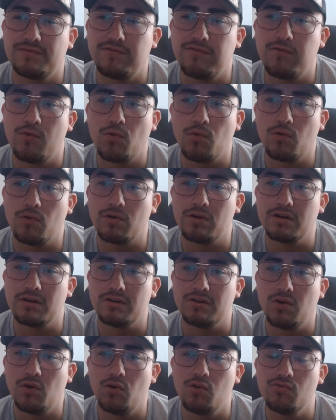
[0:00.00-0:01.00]

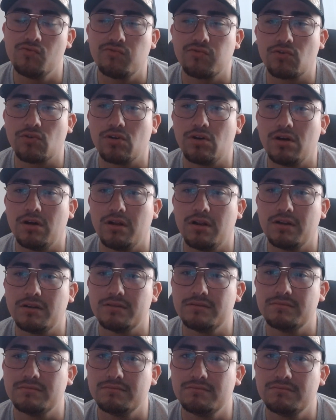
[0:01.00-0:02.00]
for overall